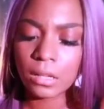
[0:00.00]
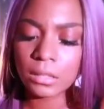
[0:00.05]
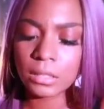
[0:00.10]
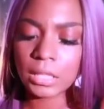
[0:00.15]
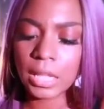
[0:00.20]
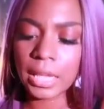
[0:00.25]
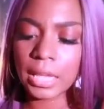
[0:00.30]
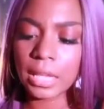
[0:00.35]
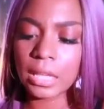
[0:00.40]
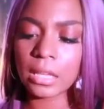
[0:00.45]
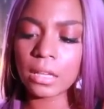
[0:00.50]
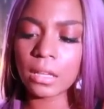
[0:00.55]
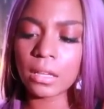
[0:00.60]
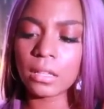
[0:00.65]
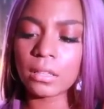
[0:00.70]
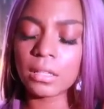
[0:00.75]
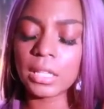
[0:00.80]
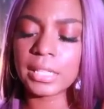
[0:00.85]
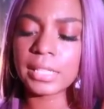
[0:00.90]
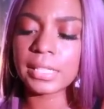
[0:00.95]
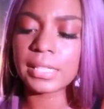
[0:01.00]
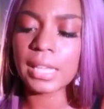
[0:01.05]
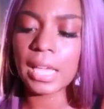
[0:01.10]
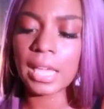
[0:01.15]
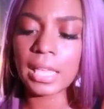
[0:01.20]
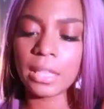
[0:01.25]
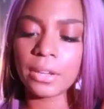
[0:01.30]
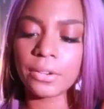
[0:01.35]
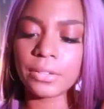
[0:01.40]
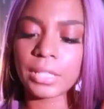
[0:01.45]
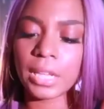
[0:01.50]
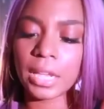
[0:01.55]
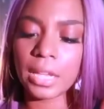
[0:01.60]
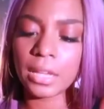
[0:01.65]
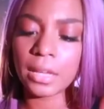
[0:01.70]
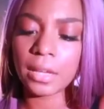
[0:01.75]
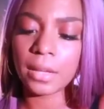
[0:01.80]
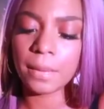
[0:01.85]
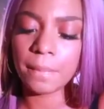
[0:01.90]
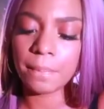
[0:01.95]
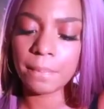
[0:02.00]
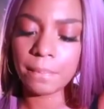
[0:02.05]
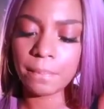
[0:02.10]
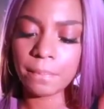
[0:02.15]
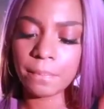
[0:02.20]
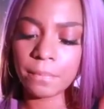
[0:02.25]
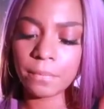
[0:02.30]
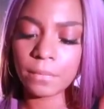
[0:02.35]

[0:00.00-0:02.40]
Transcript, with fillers: like, let's say there's like, um,